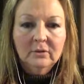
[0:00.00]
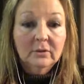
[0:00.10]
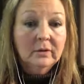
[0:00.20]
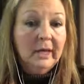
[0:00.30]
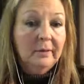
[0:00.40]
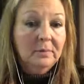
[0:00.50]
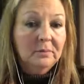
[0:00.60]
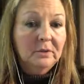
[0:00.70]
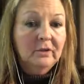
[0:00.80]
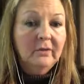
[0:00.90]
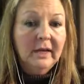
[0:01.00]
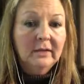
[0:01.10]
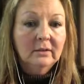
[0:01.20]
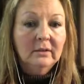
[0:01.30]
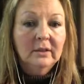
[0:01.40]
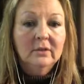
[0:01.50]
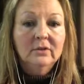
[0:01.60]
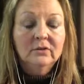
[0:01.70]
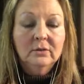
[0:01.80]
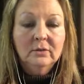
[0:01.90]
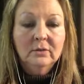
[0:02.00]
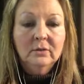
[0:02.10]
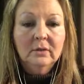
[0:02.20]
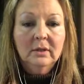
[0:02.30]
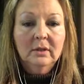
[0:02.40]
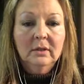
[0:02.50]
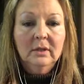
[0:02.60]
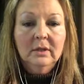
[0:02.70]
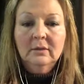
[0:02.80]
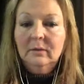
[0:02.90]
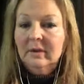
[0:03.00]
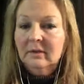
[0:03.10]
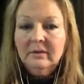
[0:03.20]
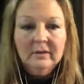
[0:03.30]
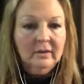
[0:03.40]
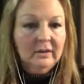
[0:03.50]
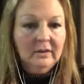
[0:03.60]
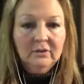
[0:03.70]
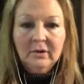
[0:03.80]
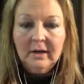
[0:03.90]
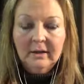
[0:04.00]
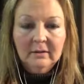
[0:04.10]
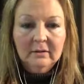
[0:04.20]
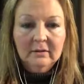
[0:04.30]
or capable of handling the truth. We are still in the triangle.